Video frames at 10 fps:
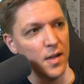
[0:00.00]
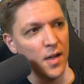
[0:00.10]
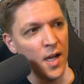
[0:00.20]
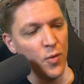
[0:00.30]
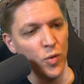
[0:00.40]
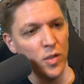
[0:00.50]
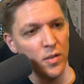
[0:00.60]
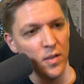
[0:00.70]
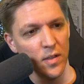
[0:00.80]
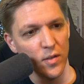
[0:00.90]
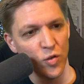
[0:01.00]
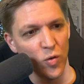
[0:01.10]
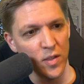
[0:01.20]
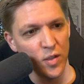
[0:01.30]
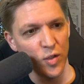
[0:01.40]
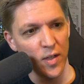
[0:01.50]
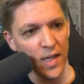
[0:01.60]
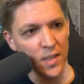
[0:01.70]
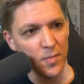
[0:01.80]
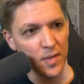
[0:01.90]
I will trust your
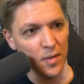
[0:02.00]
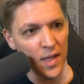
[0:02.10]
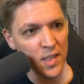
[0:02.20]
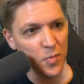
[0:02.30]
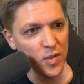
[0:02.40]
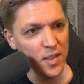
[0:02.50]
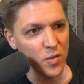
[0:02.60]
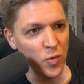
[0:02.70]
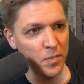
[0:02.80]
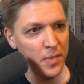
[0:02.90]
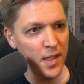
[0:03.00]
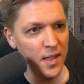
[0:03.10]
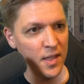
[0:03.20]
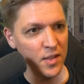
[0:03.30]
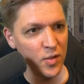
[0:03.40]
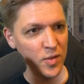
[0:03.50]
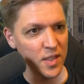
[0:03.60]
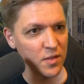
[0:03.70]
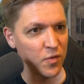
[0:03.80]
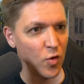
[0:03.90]
expertise. Whitby Dude
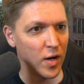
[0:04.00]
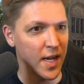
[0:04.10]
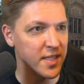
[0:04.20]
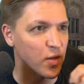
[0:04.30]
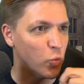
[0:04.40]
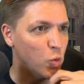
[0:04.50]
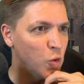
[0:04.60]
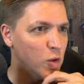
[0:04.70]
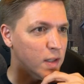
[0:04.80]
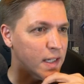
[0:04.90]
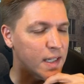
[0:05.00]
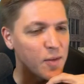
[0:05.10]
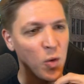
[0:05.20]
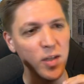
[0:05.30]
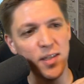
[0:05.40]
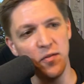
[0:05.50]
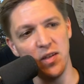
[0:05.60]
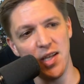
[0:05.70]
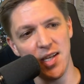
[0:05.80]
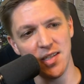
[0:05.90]
says 4 has a woodle in it. Well, it
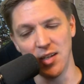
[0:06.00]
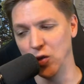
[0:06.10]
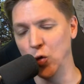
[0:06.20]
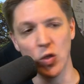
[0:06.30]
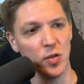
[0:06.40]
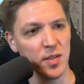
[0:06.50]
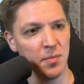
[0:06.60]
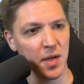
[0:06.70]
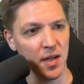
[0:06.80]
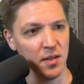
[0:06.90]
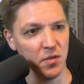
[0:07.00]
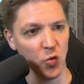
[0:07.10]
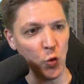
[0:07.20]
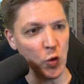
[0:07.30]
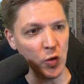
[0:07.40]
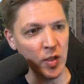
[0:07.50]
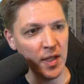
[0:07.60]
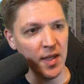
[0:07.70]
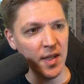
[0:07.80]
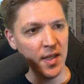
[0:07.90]
definitely has a doodle, some kind of oodle.
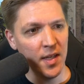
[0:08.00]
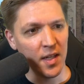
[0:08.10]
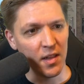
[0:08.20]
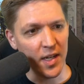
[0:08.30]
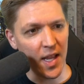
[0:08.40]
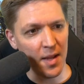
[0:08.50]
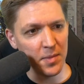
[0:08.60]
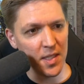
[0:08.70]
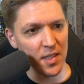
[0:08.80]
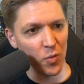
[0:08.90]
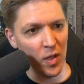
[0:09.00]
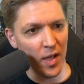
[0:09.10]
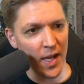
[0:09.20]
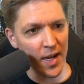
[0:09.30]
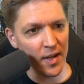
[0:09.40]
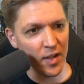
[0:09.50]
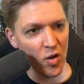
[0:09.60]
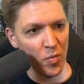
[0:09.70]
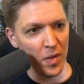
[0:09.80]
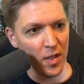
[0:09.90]
Claudia M says, well, I gotta
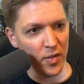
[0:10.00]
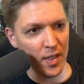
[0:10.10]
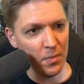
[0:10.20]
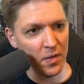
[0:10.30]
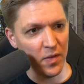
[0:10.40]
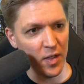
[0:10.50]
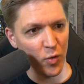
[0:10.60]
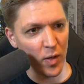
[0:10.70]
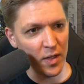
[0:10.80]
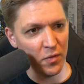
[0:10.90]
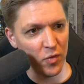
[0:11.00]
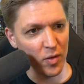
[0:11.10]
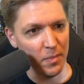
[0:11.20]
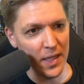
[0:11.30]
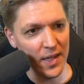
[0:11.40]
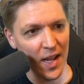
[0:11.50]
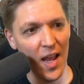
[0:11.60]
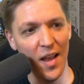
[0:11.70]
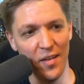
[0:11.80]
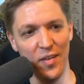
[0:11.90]
go, but I'll keep the video running for a bit.
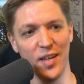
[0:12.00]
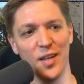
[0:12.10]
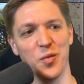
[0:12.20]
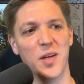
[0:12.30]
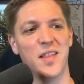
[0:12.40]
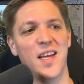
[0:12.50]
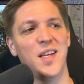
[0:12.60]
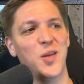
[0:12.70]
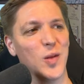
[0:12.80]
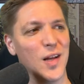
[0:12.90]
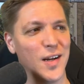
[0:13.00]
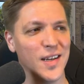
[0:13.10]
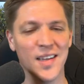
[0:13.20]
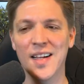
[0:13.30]
Good one. Thank you, Claudia.